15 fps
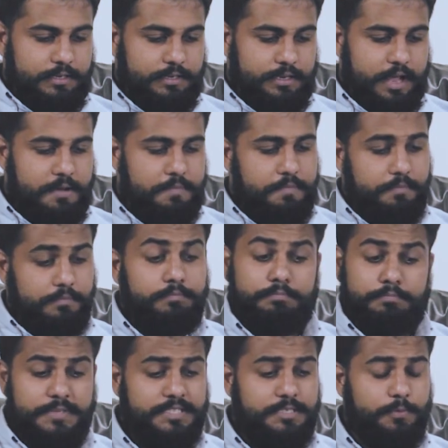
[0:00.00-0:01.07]
And
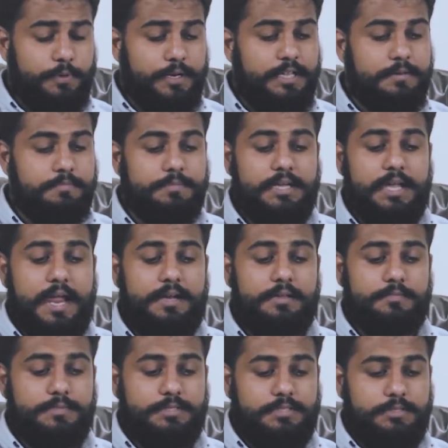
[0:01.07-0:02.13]
Mr. William
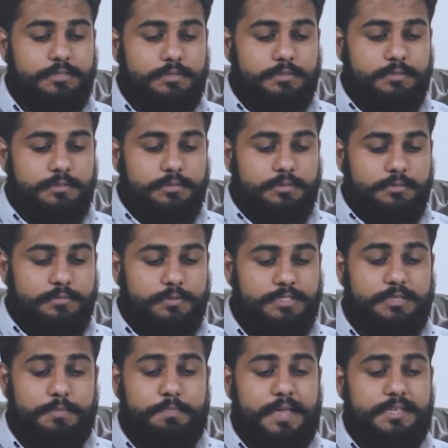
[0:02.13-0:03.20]
McAdams
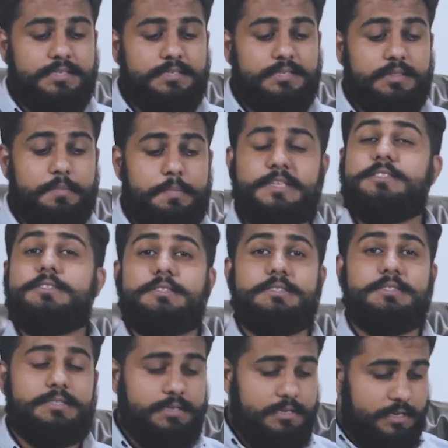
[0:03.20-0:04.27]
was the best in the
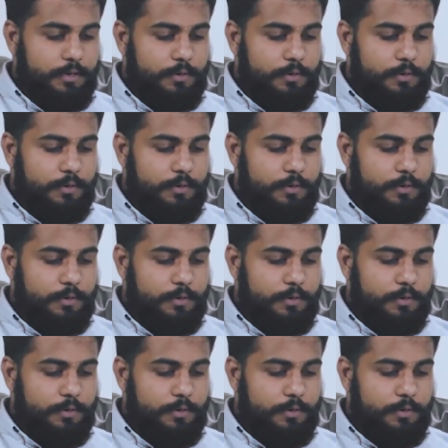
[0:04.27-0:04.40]
business.